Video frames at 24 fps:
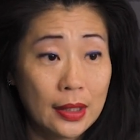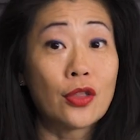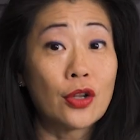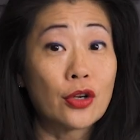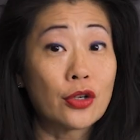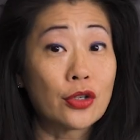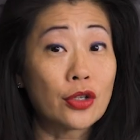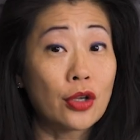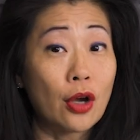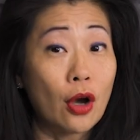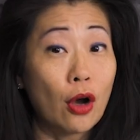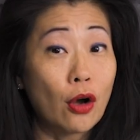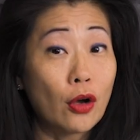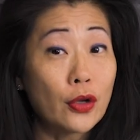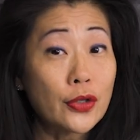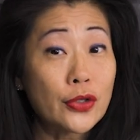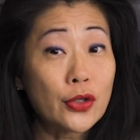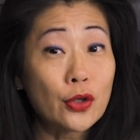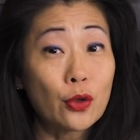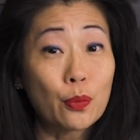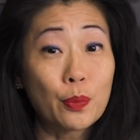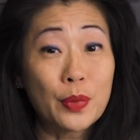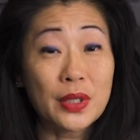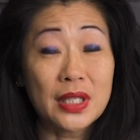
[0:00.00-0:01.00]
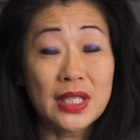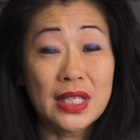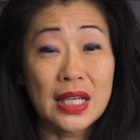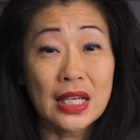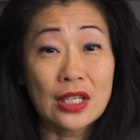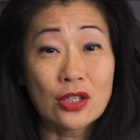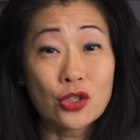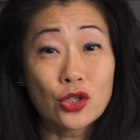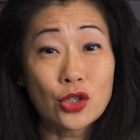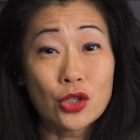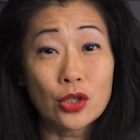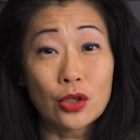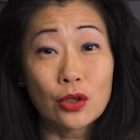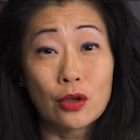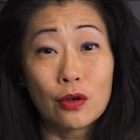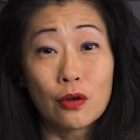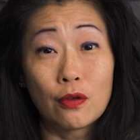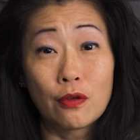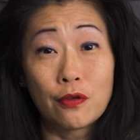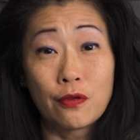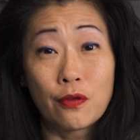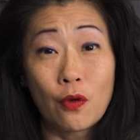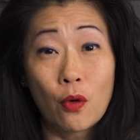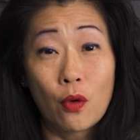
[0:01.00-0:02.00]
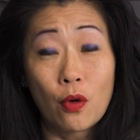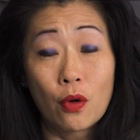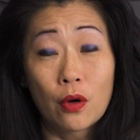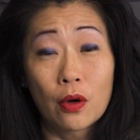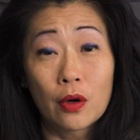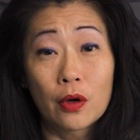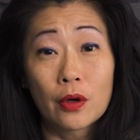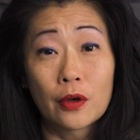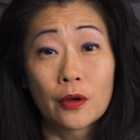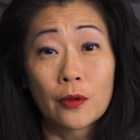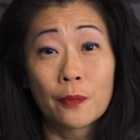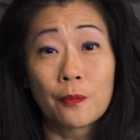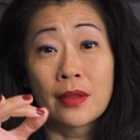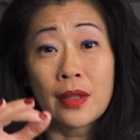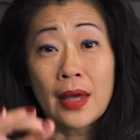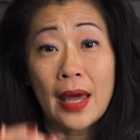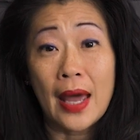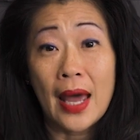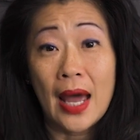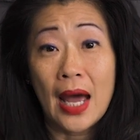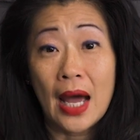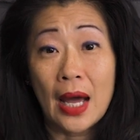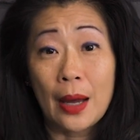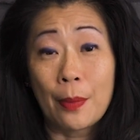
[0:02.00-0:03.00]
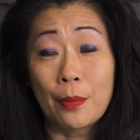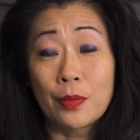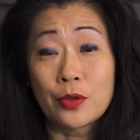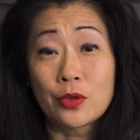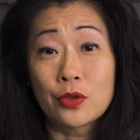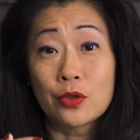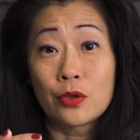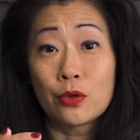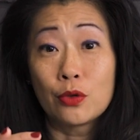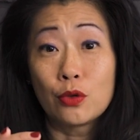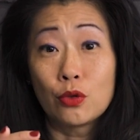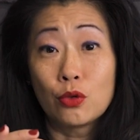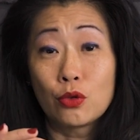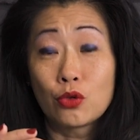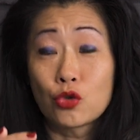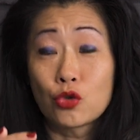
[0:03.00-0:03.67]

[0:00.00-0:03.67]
There's also potential for the app to